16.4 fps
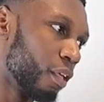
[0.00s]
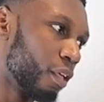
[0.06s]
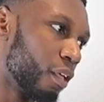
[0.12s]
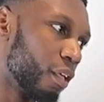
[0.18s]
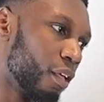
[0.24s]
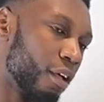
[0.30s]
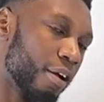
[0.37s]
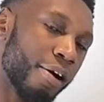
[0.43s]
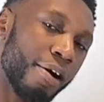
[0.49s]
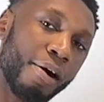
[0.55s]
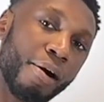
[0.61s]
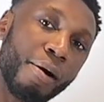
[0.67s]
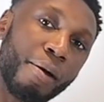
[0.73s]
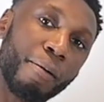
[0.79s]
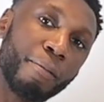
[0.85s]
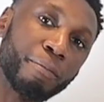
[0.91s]

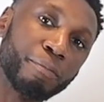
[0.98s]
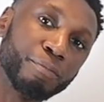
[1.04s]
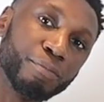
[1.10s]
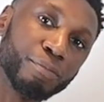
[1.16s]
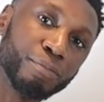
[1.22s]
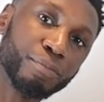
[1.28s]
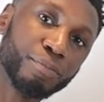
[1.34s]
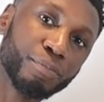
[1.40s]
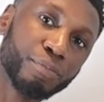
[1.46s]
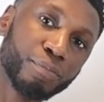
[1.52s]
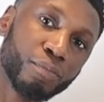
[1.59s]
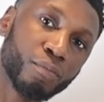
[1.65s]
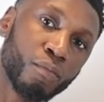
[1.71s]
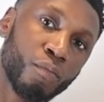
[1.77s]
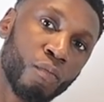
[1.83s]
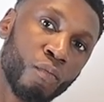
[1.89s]

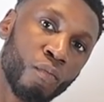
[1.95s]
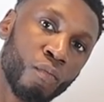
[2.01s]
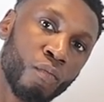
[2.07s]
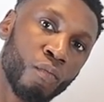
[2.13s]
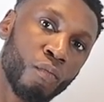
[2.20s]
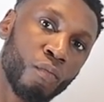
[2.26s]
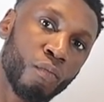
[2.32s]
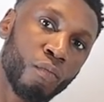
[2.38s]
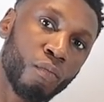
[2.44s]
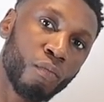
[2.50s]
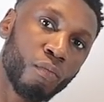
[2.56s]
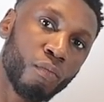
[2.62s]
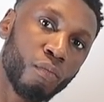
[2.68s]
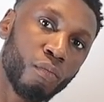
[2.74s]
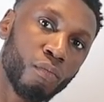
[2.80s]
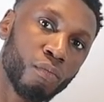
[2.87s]

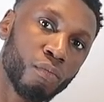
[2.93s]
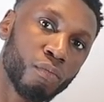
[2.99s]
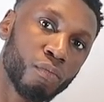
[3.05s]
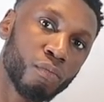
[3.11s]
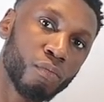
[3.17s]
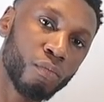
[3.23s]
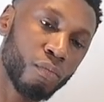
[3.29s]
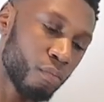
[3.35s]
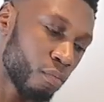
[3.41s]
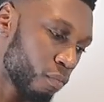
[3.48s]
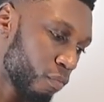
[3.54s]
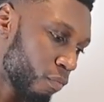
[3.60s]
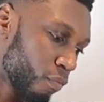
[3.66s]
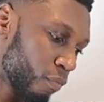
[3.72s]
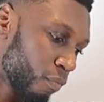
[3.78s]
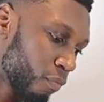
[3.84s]

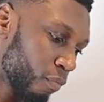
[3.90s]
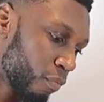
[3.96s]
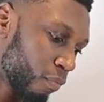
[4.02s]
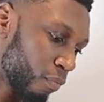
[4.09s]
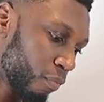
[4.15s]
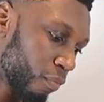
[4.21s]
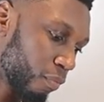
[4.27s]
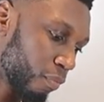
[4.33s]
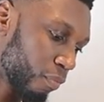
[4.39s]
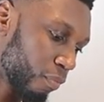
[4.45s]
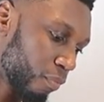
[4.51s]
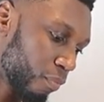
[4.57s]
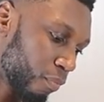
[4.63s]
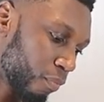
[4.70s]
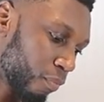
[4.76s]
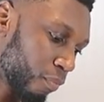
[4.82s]

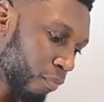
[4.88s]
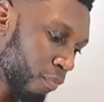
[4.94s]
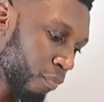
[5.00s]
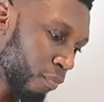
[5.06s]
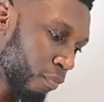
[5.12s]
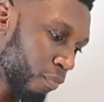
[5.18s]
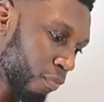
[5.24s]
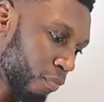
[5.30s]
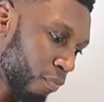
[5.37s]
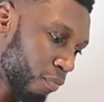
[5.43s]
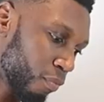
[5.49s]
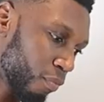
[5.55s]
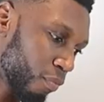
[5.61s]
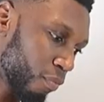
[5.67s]
(silent)